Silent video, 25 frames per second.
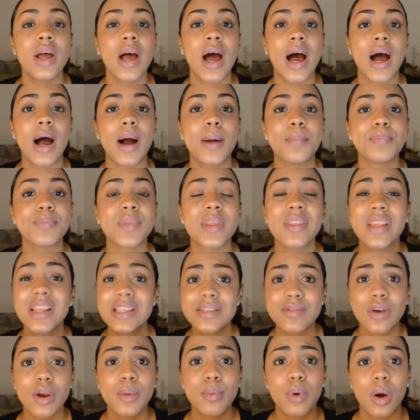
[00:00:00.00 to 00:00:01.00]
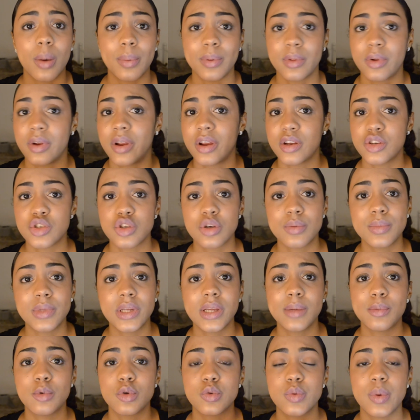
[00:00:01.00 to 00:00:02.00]
And that's very popular here in
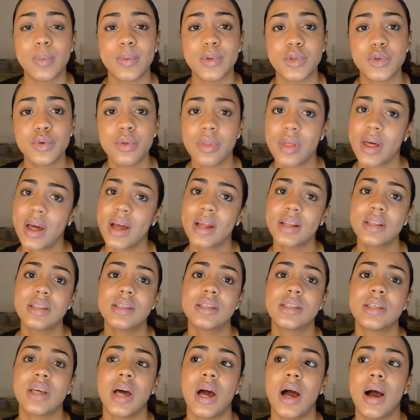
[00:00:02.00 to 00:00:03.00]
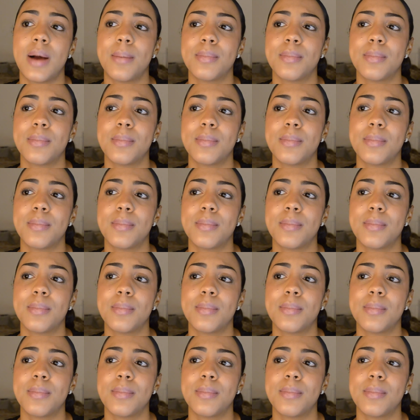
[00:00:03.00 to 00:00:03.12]
Germany. Most people do that.